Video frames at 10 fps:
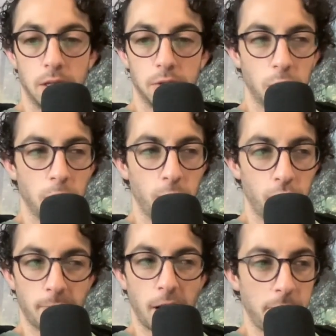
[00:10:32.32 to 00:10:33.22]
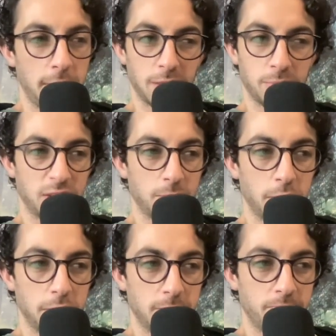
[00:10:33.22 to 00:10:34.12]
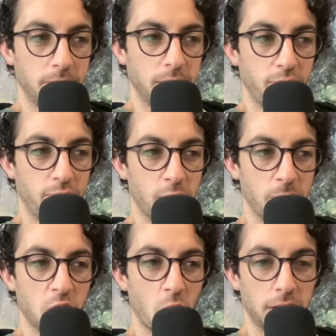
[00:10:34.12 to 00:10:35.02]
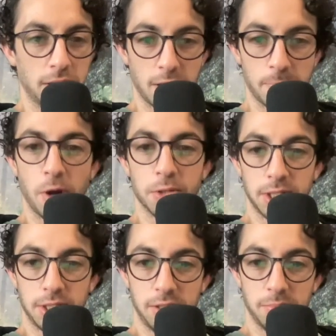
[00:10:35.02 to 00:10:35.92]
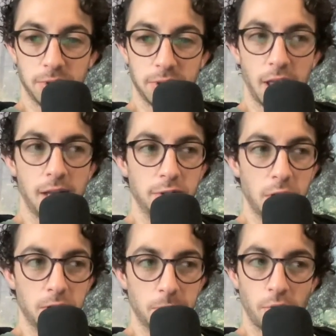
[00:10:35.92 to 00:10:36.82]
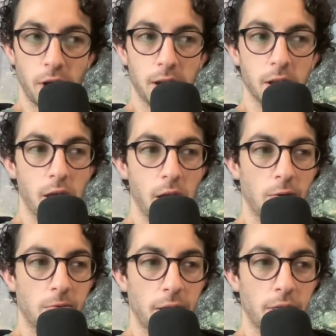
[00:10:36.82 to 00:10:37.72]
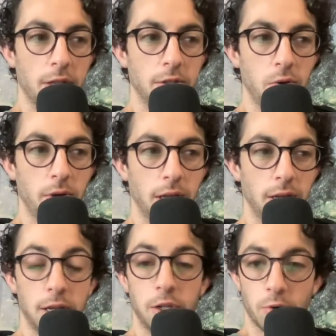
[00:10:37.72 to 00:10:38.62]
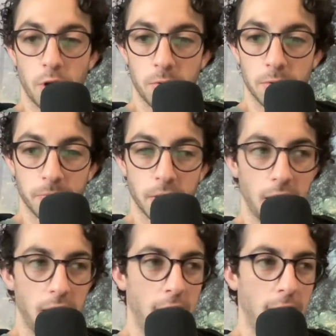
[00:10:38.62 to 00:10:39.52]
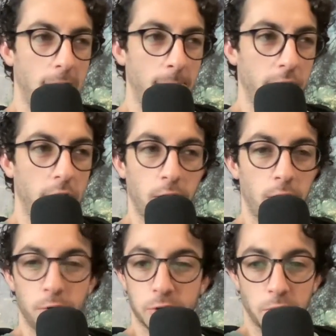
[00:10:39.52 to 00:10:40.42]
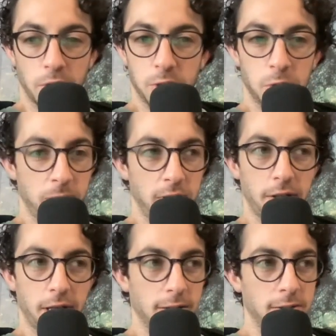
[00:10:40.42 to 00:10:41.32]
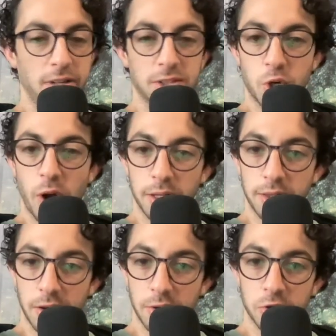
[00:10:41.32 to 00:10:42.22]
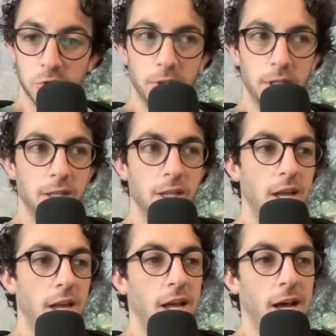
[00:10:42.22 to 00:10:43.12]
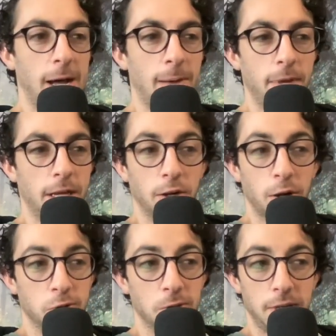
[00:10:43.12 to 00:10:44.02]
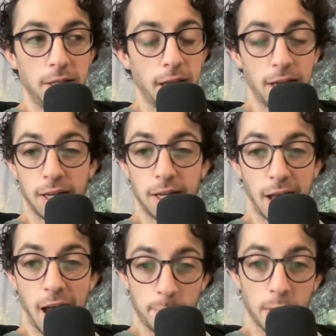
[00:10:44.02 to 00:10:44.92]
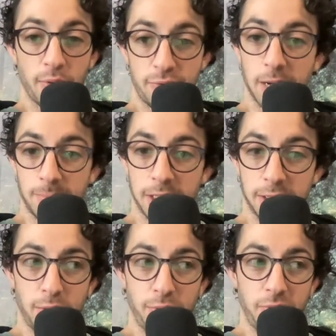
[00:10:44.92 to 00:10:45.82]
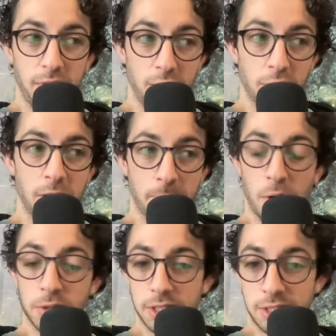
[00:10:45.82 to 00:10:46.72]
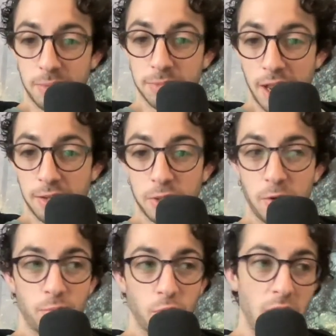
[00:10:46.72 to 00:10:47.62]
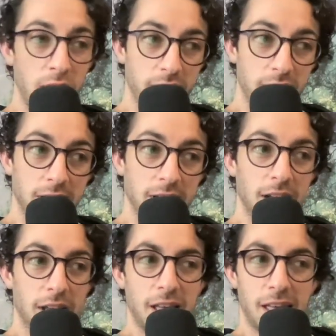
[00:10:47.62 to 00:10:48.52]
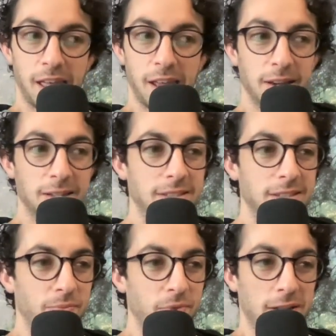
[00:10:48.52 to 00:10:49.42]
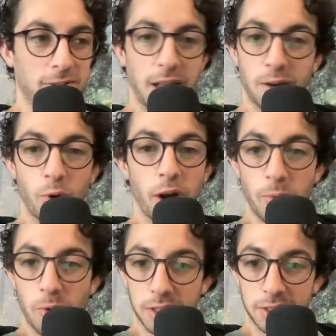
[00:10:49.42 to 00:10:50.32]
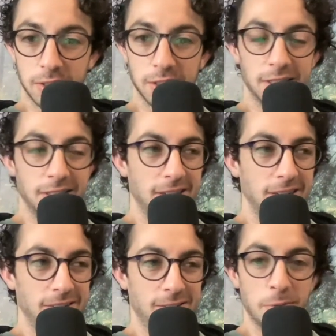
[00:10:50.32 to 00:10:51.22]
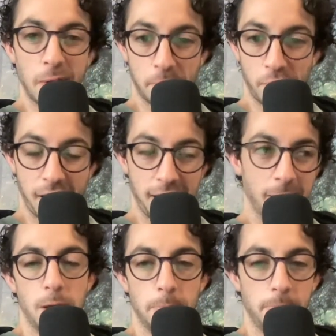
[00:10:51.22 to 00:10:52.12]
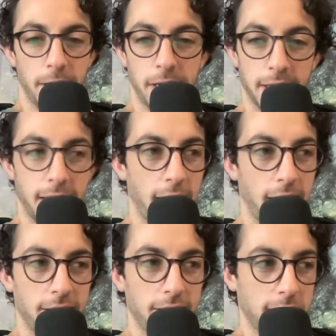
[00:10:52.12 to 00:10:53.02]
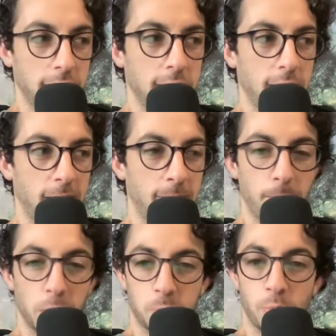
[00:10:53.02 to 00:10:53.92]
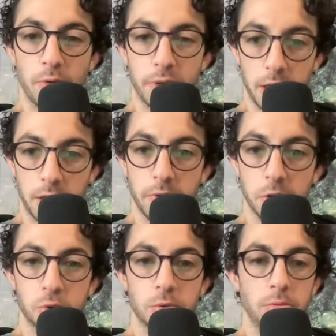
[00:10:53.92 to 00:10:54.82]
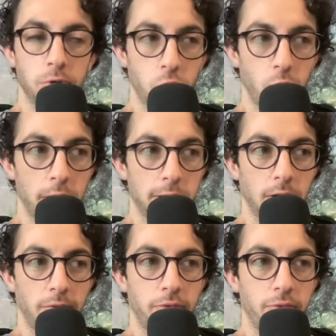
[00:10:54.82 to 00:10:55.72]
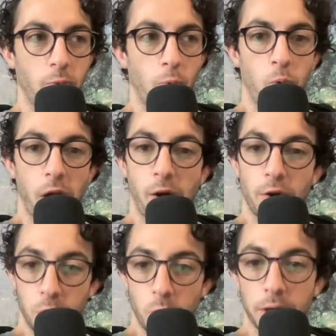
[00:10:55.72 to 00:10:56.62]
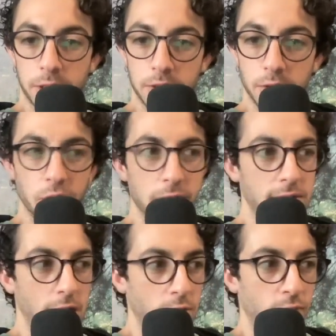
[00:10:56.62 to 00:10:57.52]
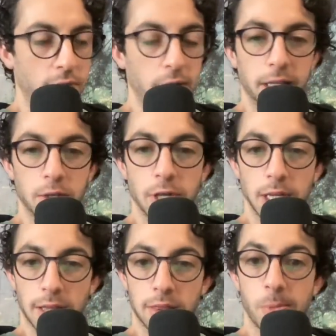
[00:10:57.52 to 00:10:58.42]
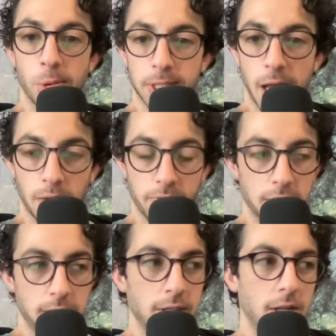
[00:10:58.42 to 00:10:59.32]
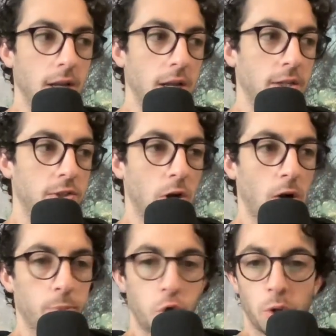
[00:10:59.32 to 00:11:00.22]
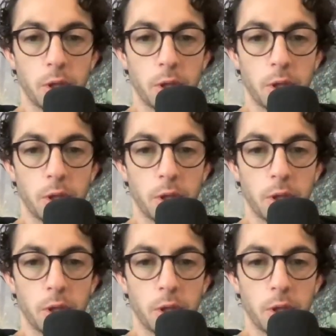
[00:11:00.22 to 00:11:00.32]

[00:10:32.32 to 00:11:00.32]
So there might be some symbolism from going to the opposing team's end zone to pray rather than doing it in your own. Um, but it also could just be like it's less crowded there usually. Um, it could also be like i uh, I'm gonna find myself near the opposing team's end zone more often, and that's kind of where I want to do my praying. But again, this is a much more of an individual choice of where you want to do this that you feel like you can get the most out of it. So I'm sure a